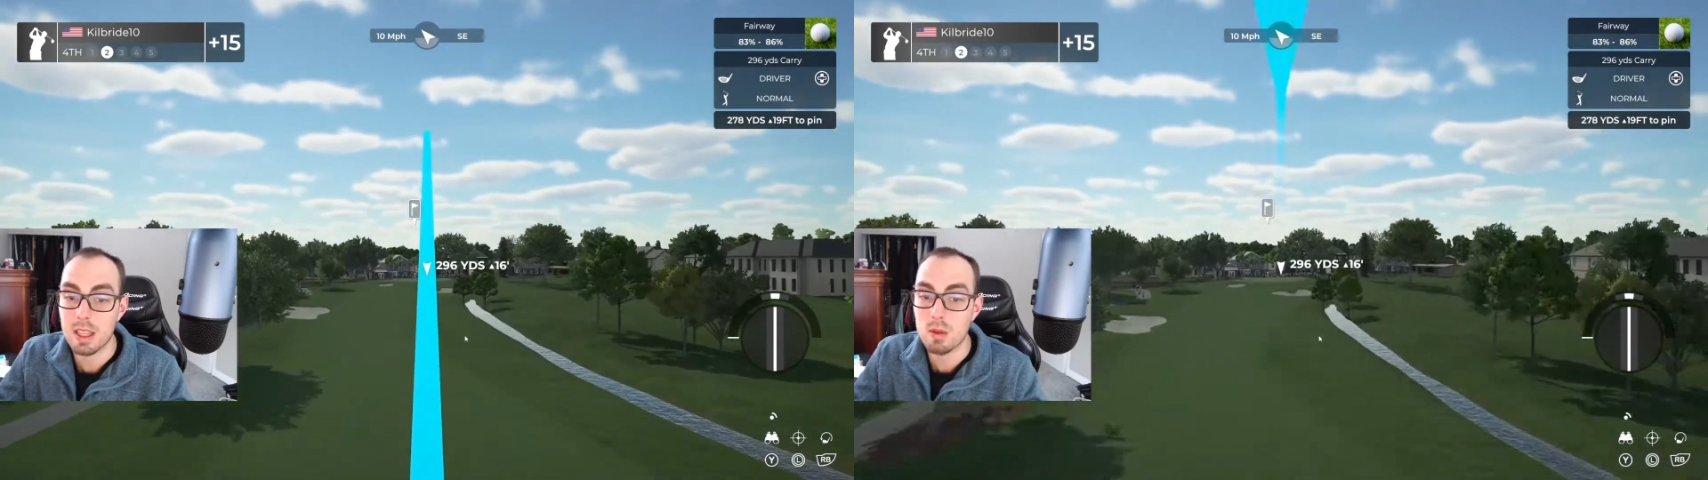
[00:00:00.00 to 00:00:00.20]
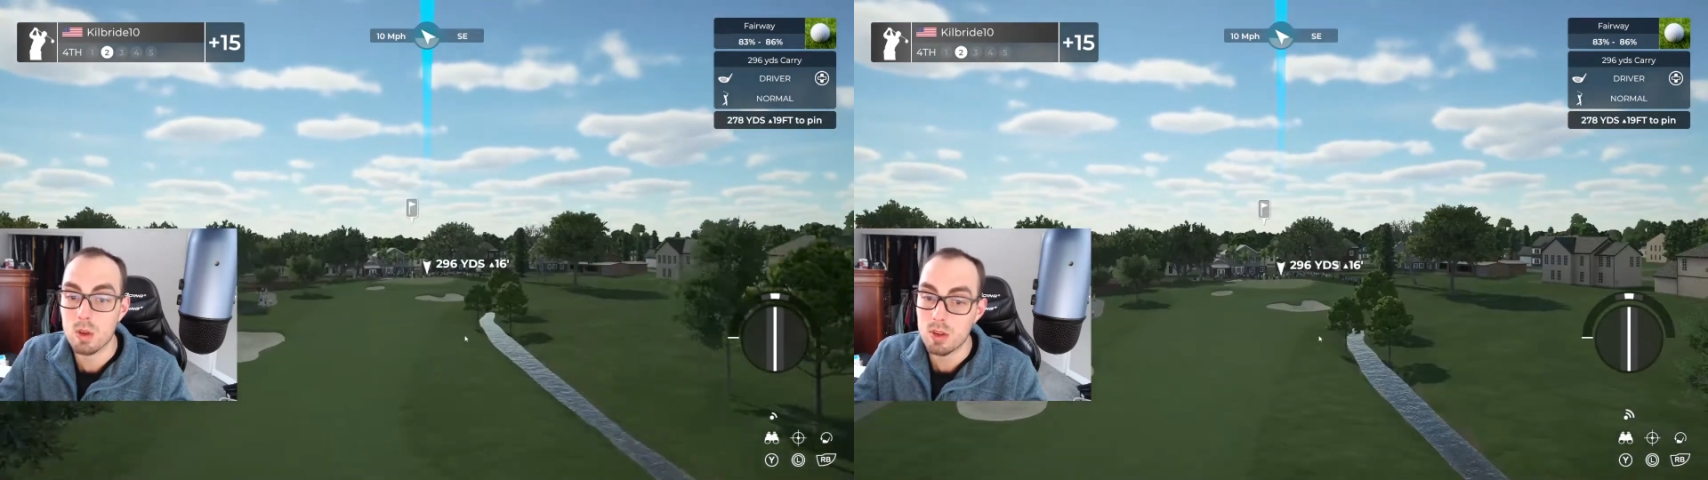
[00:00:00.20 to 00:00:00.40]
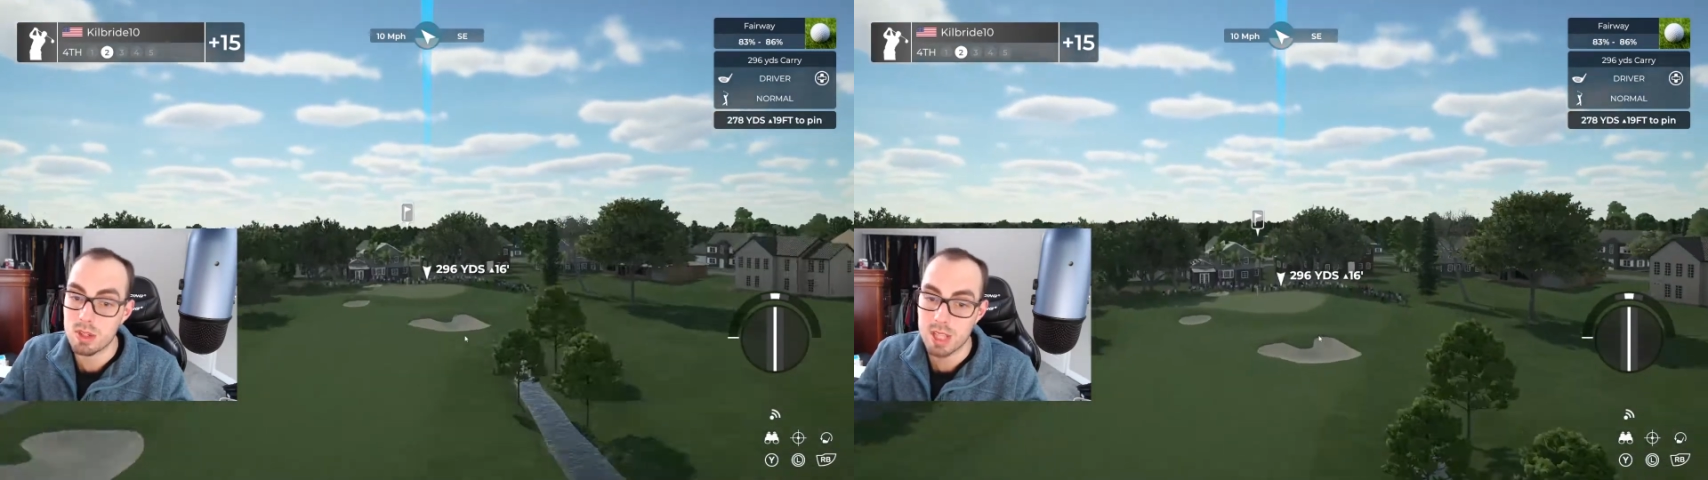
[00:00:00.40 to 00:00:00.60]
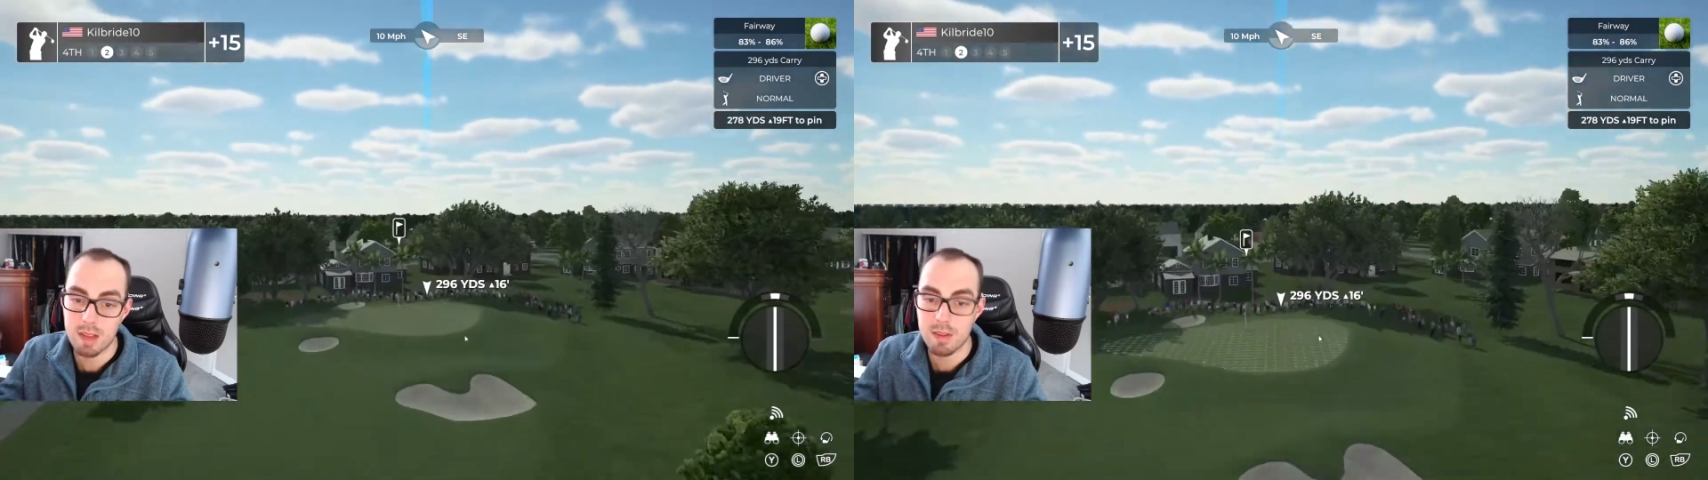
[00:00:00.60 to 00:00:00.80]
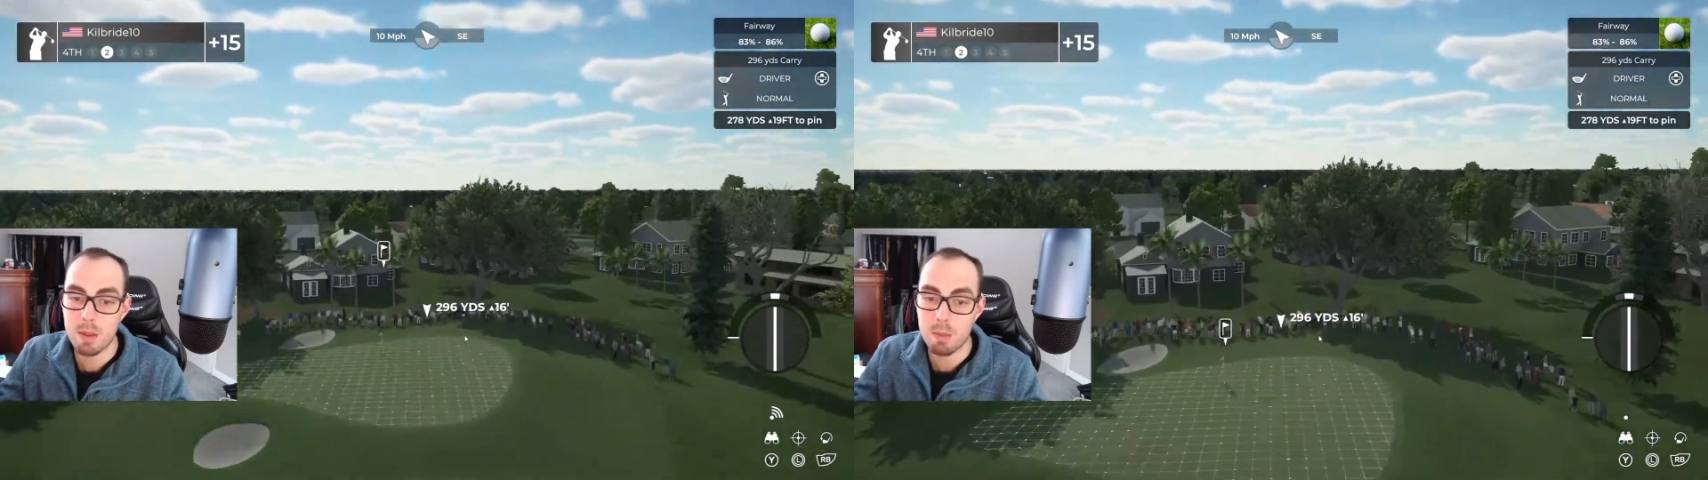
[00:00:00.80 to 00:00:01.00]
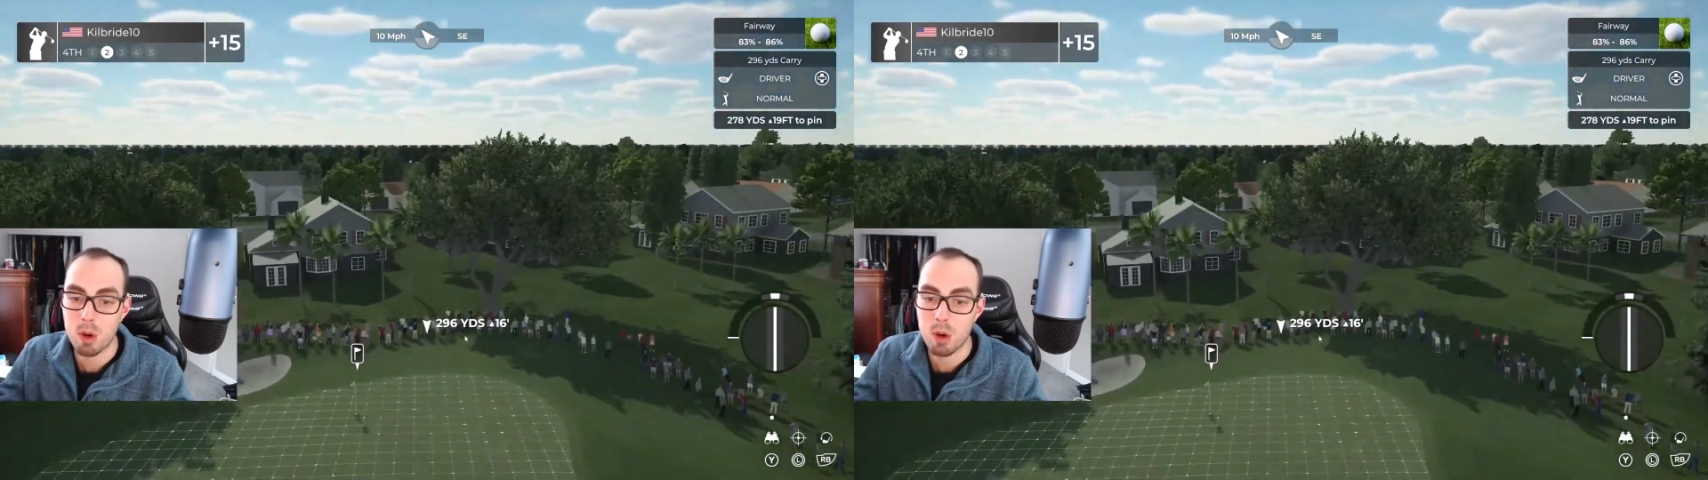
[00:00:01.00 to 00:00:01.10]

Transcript: You could just have that